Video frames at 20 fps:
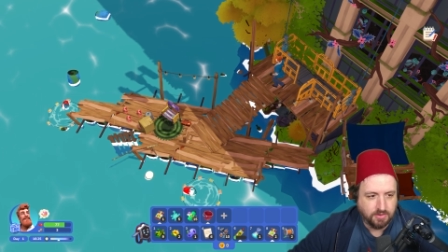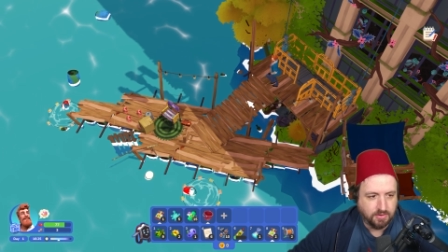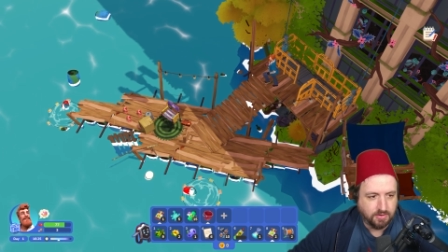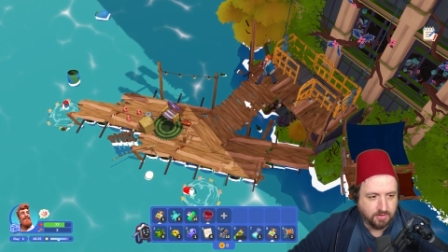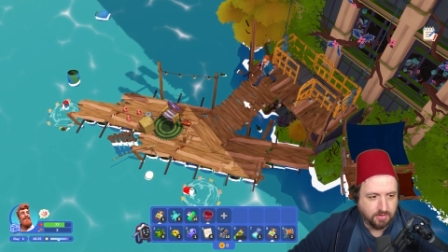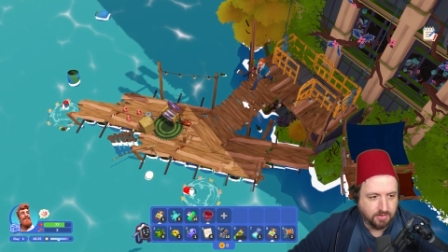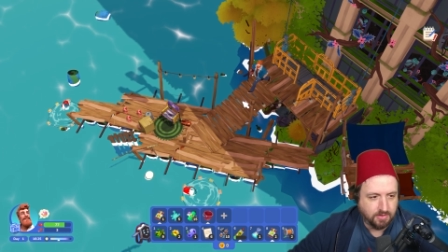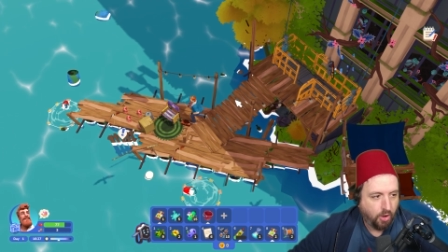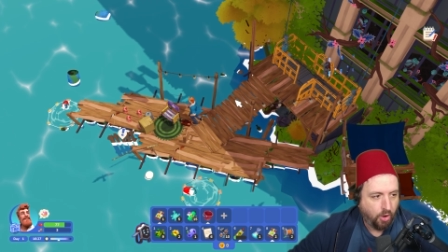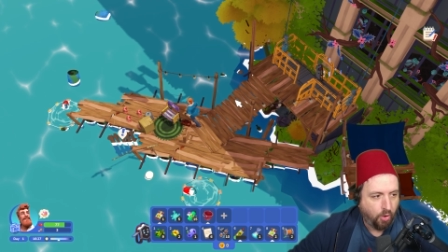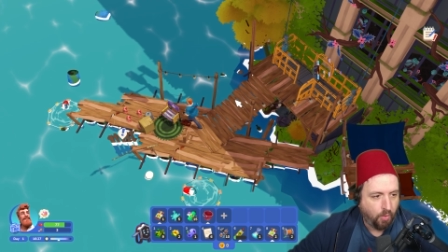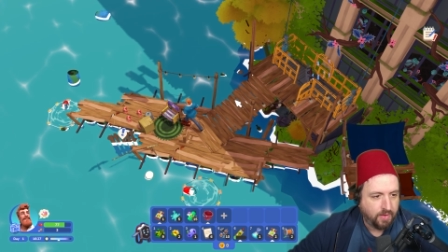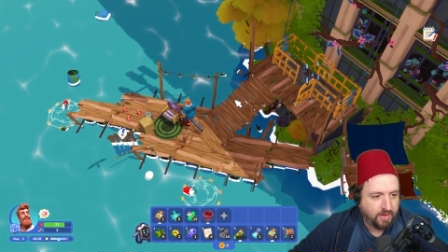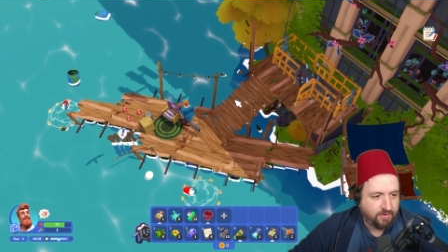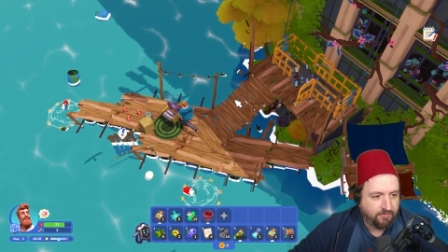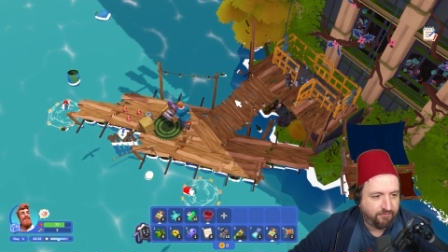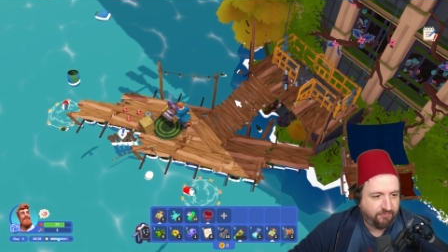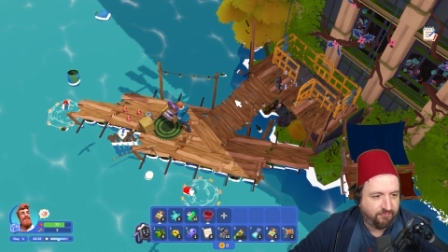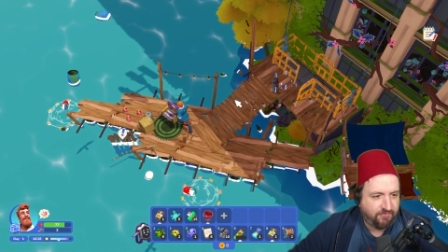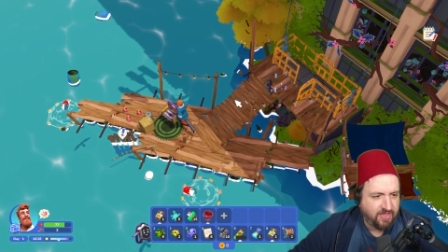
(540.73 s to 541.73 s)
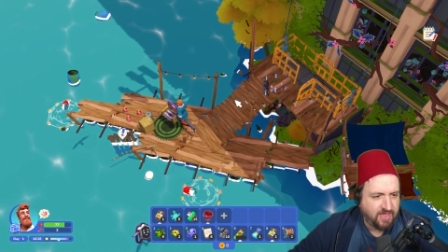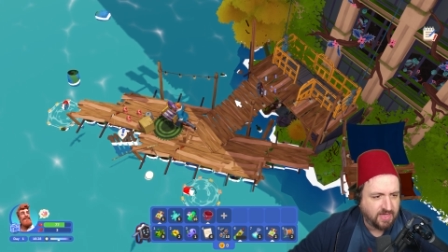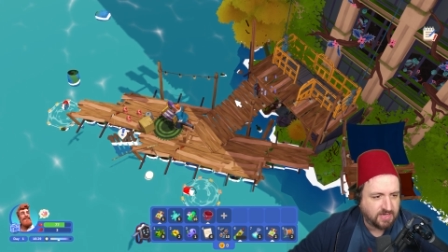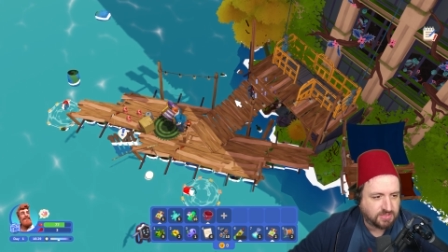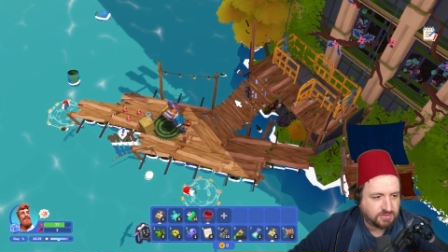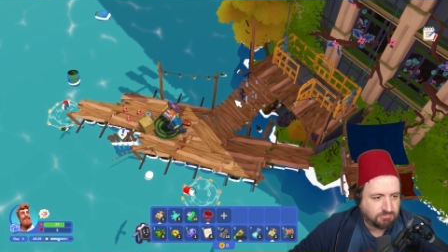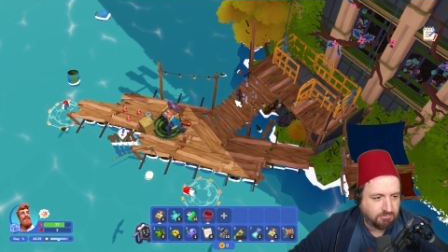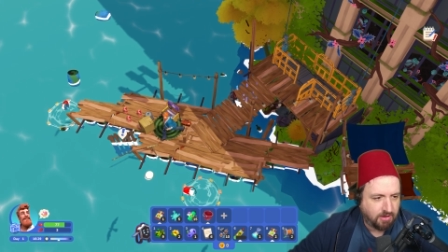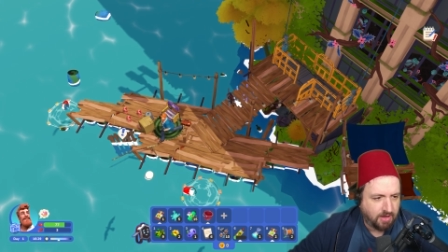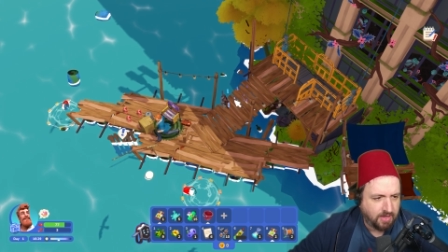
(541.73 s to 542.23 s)
Oh, we got a
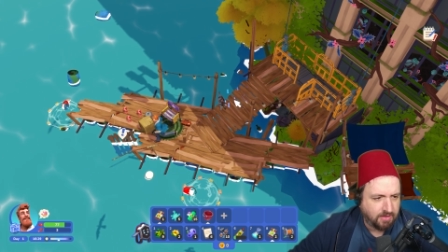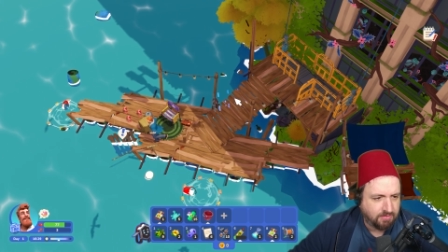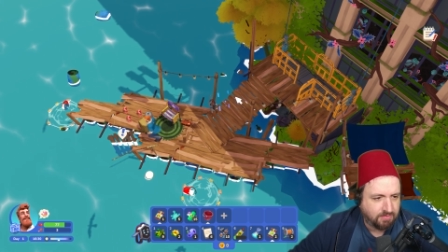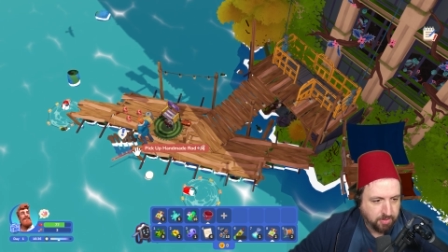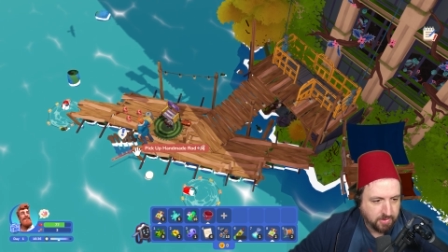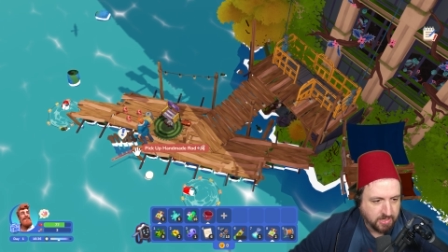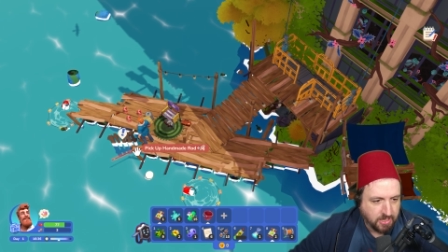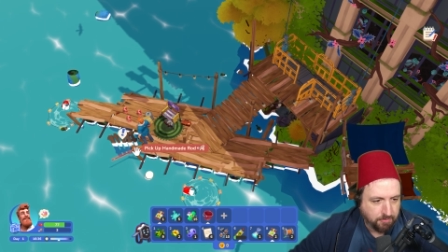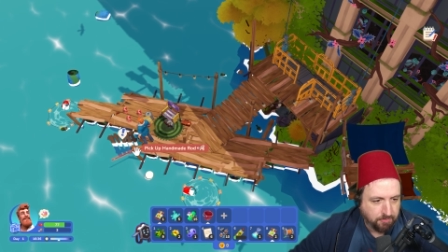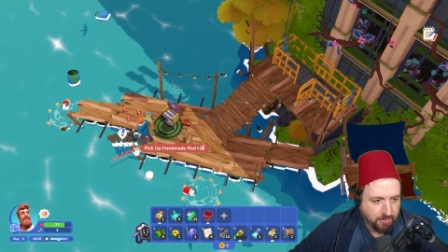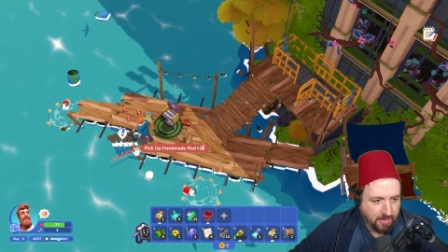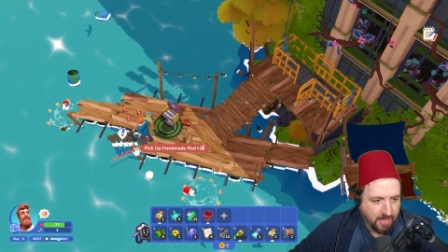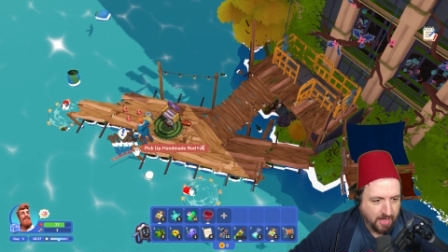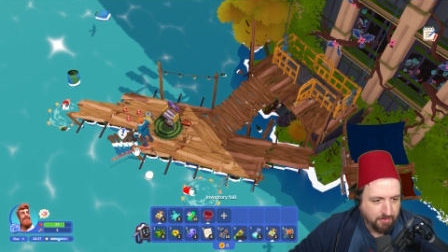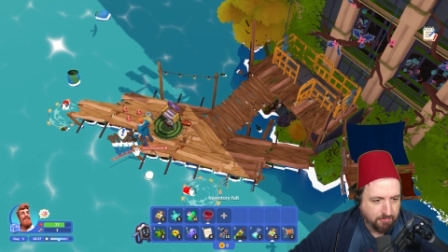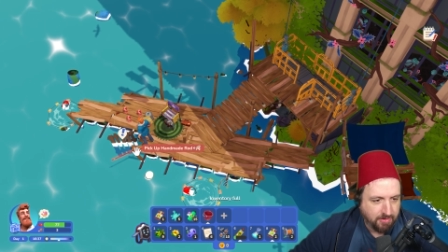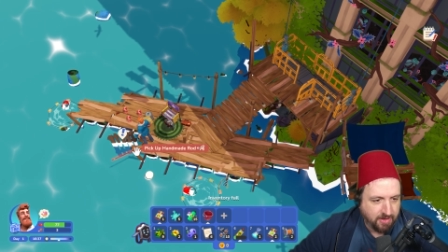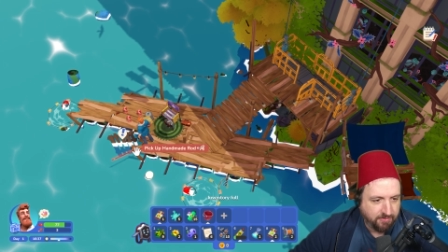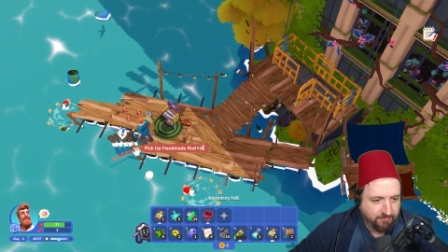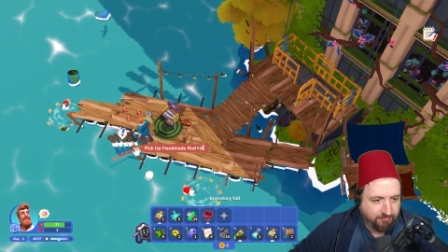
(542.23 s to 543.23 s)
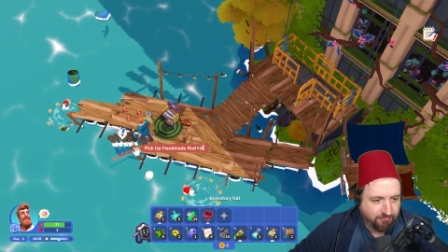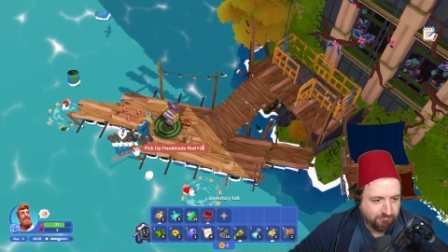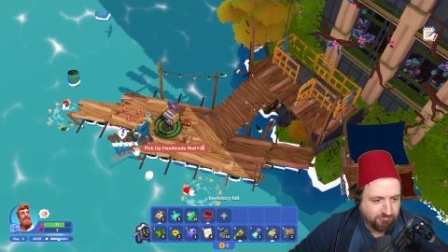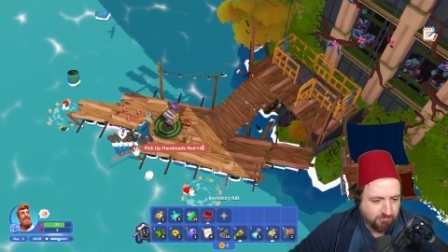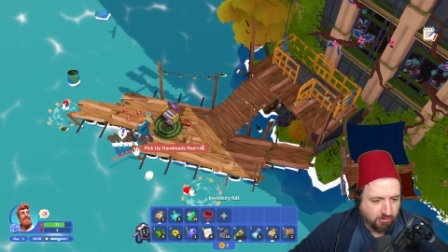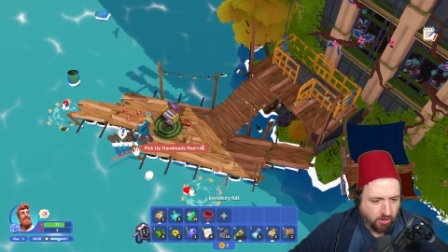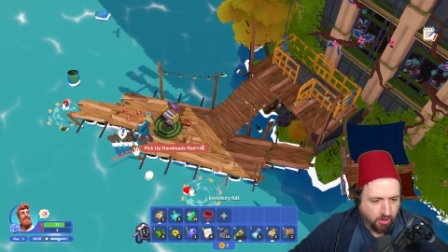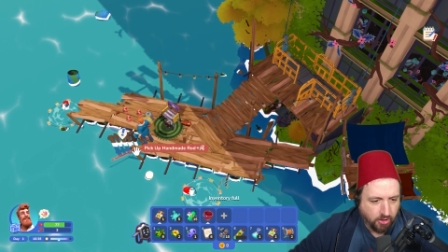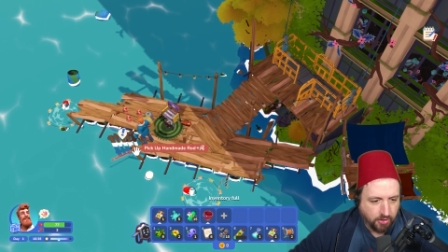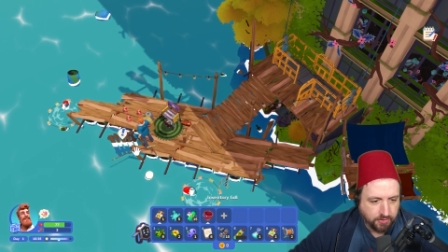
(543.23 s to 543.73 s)
fish, right? Pick up handmade
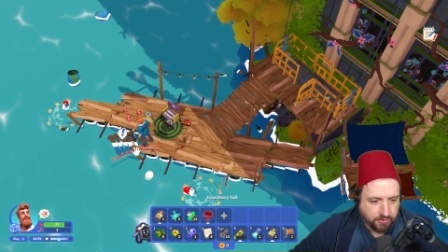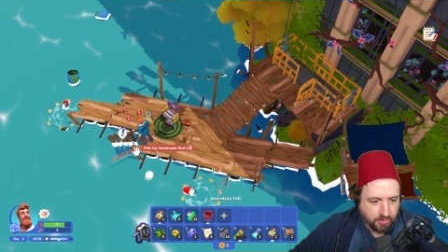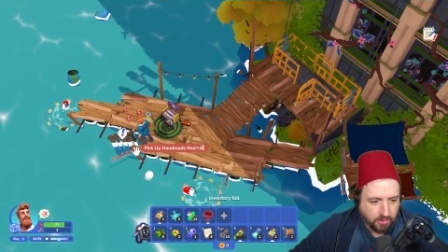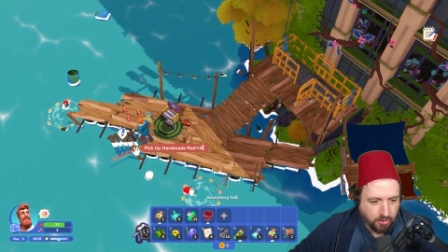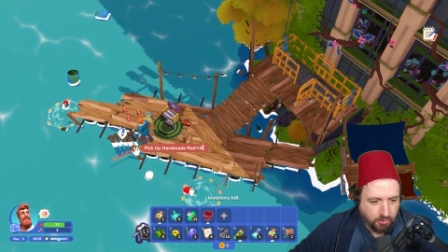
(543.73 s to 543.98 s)
rod.